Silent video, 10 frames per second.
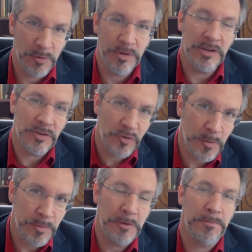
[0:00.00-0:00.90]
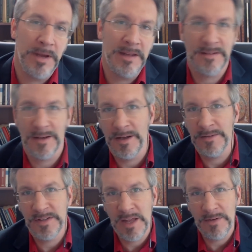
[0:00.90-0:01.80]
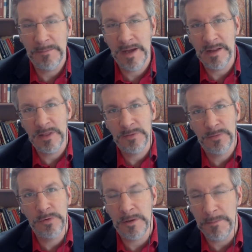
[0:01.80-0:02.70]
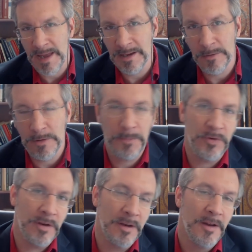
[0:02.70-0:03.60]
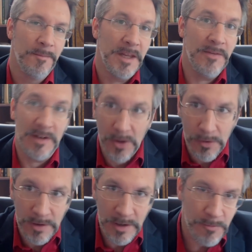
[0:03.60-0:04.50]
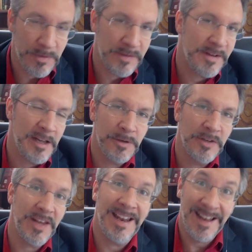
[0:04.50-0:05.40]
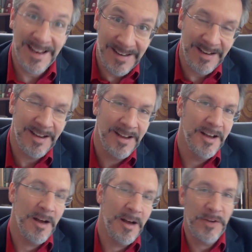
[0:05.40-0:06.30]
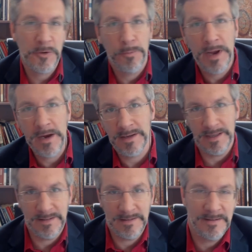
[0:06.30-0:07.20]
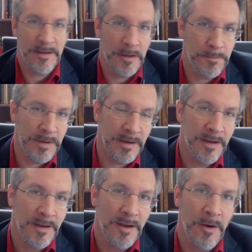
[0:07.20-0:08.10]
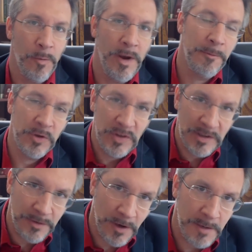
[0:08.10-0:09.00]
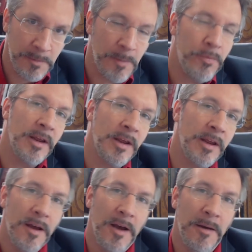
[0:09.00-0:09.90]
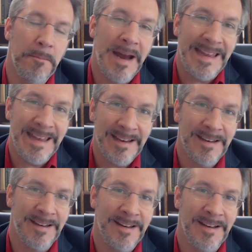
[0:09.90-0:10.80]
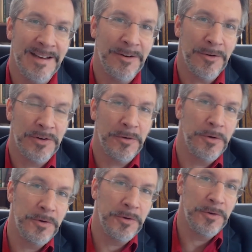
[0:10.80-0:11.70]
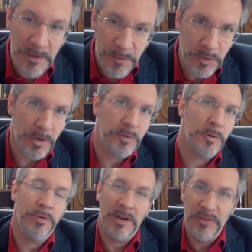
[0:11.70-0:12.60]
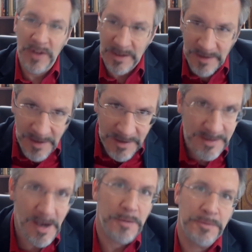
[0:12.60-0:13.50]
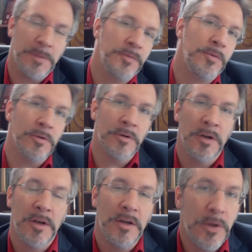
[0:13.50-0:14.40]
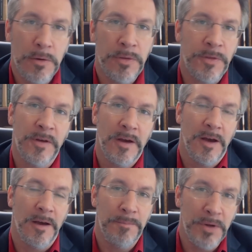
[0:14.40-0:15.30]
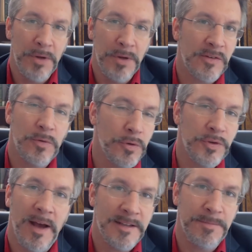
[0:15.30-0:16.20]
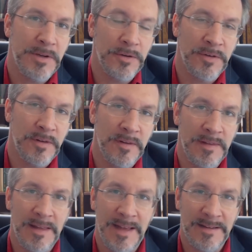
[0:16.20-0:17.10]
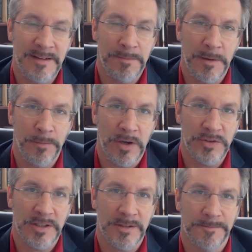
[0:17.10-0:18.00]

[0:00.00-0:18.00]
to redistribute based on saving money through combating corruption, even lowering government salaries, and ending um, fiscal paradises. That's another big uh, way in which he's talking about bringing uh, money in uh, in order to go towards infrastructure projects, scholarships for youth, um, building schools, hospitals. That, that's his big project.